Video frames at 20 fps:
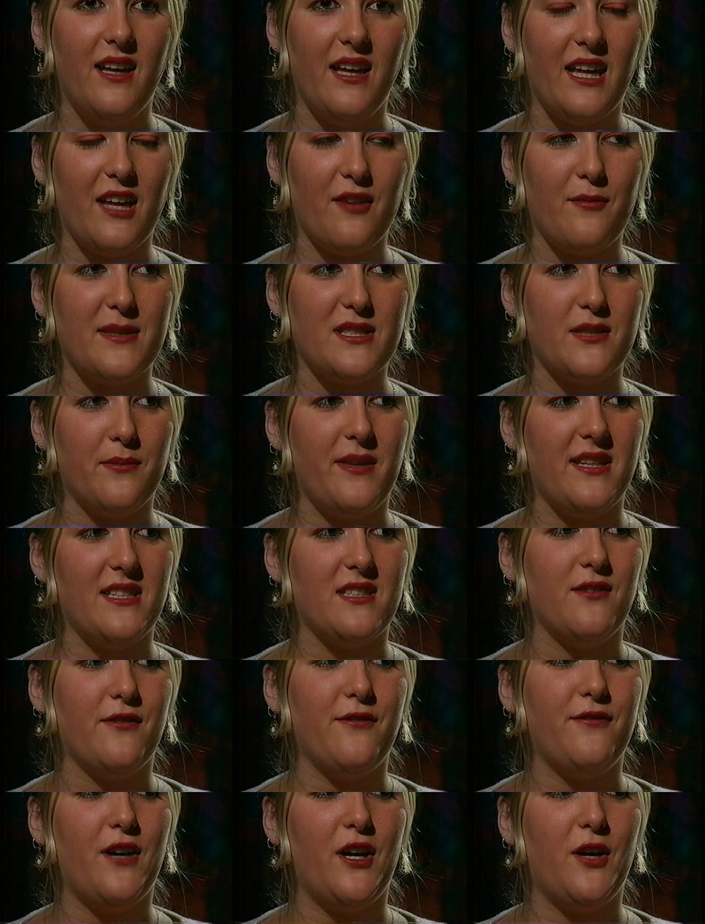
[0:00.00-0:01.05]
It gave me something
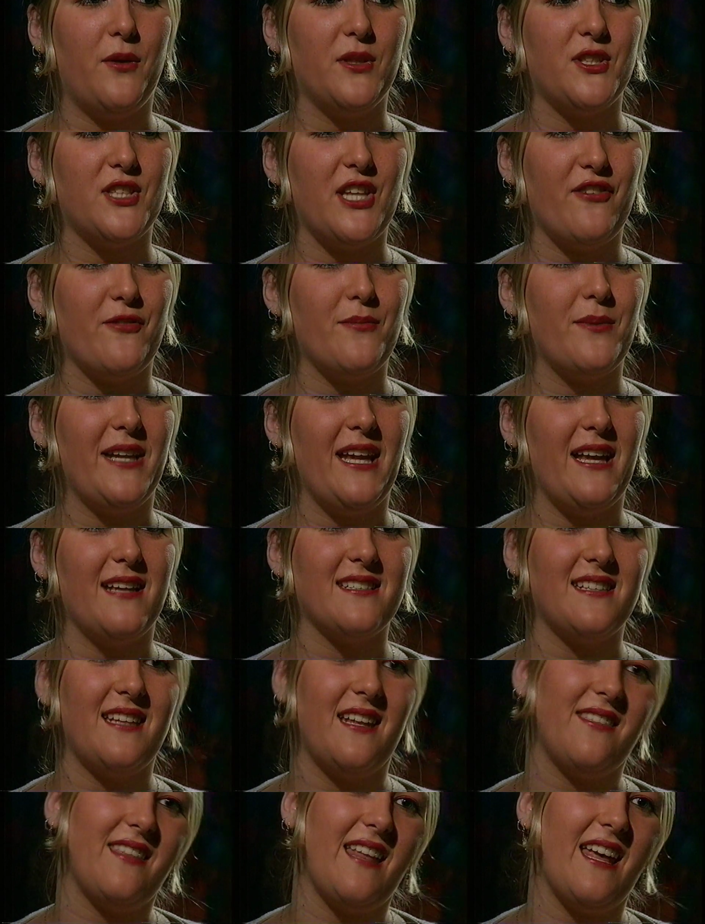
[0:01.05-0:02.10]
to look forward to. Everybody
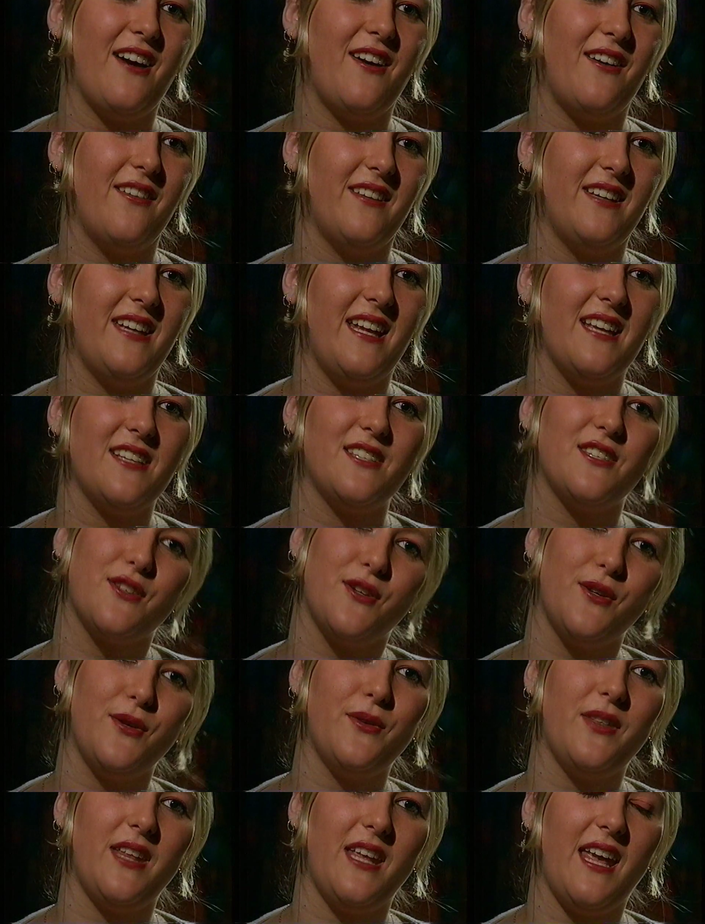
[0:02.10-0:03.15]
else had their holidays
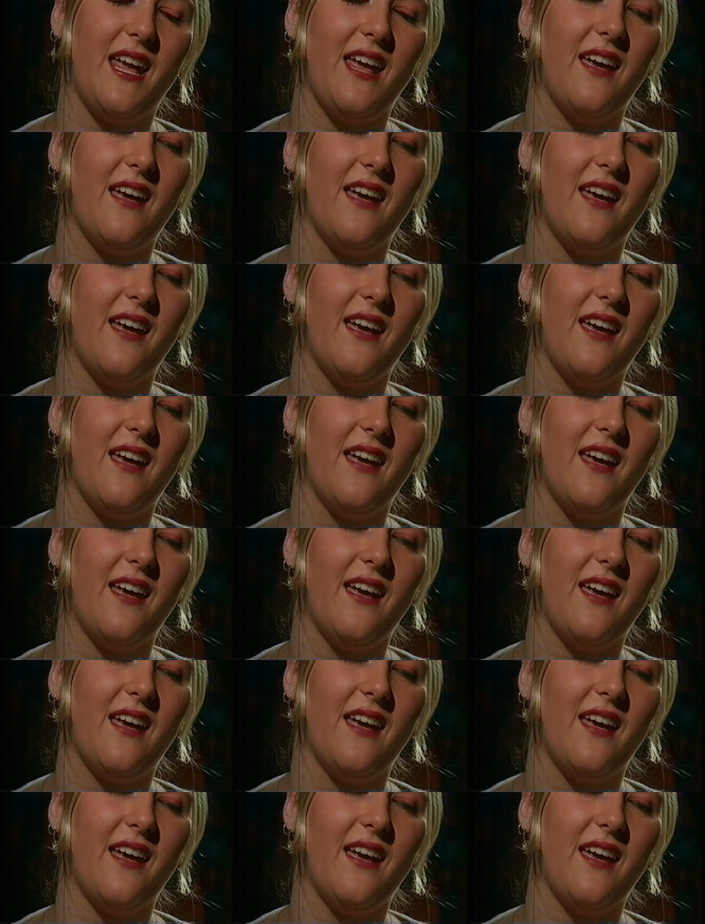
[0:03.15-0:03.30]
through the